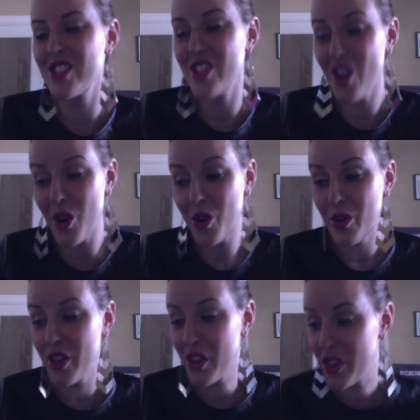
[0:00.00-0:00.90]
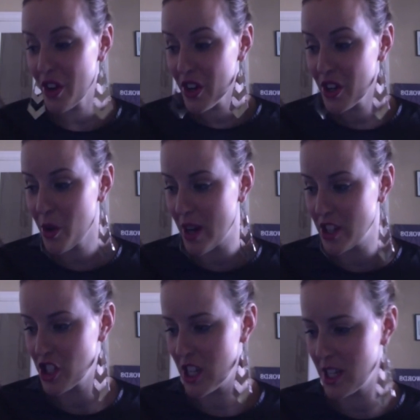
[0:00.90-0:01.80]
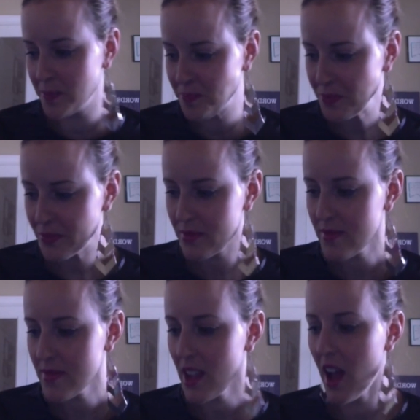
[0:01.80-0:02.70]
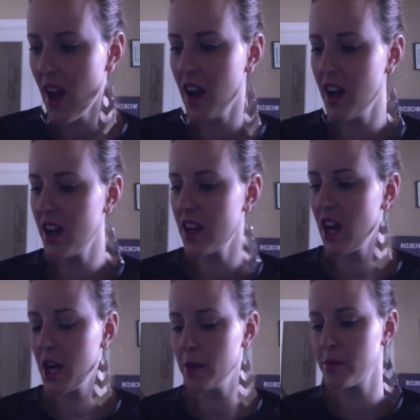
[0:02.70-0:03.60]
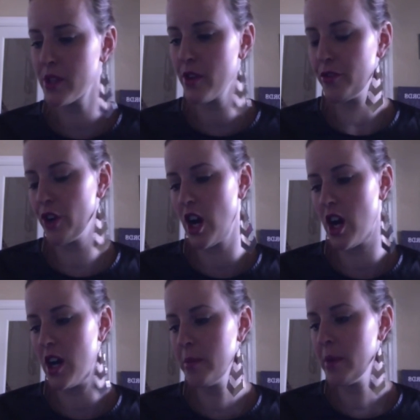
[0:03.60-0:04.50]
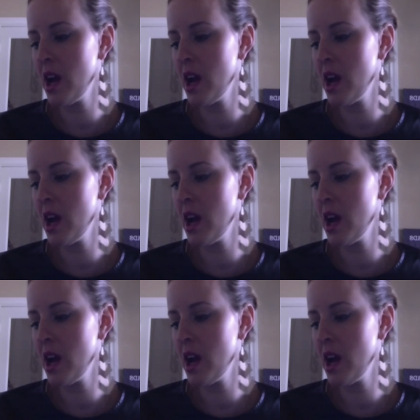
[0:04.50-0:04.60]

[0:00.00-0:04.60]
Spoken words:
So the third question comes from